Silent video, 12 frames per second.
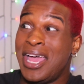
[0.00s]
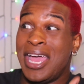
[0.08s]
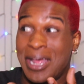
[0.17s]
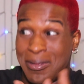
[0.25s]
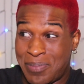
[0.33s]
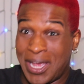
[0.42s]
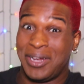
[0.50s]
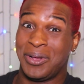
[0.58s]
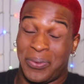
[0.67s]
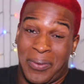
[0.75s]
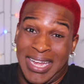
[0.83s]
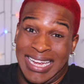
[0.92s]
the
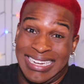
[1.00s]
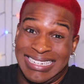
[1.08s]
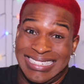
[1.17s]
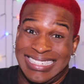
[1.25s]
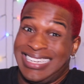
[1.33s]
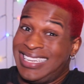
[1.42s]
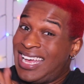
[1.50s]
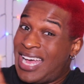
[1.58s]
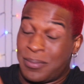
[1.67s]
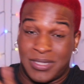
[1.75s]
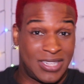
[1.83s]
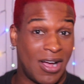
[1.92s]
queen.
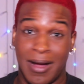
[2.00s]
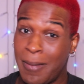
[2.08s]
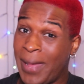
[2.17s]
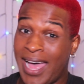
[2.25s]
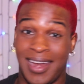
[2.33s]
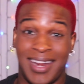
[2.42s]
I'm sorry about